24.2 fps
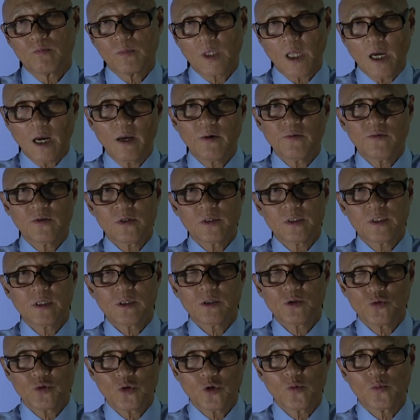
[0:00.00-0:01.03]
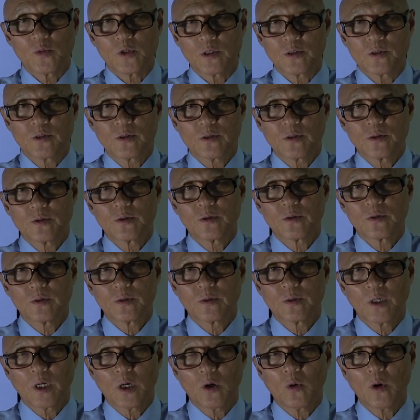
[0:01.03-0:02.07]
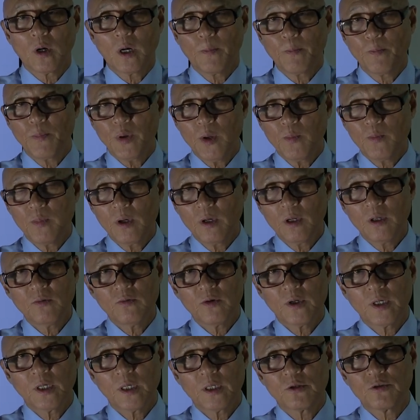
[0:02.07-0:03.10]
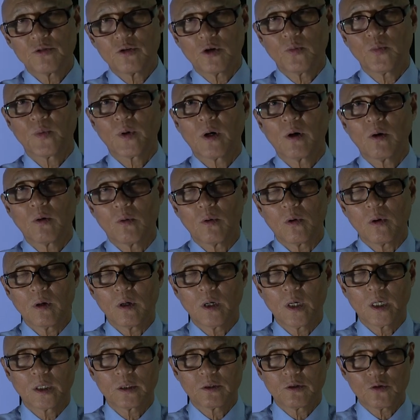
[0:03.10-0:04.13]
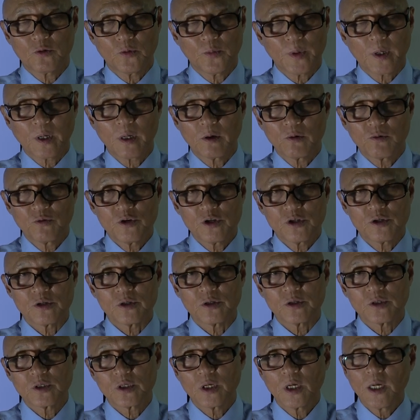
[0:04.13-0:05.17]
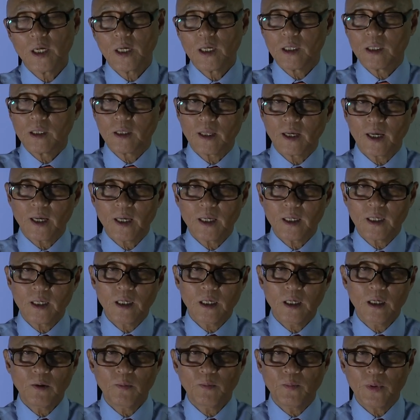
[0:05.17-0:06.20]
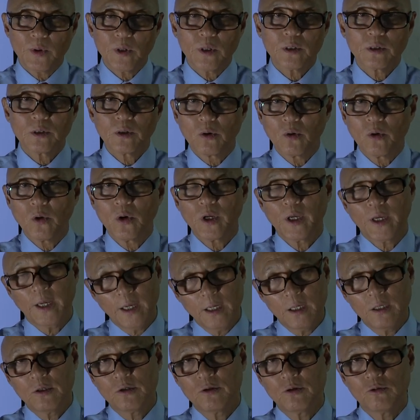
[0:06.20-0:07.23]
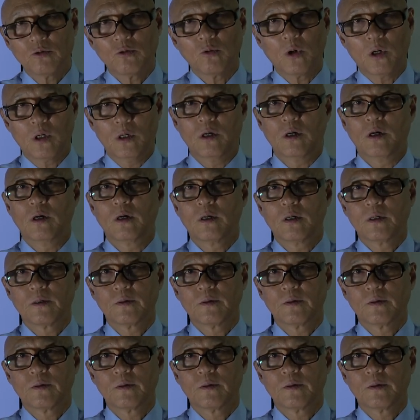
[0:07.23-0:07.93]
Divers and swimmers, or people living in tropical regions, they keep on going into the water.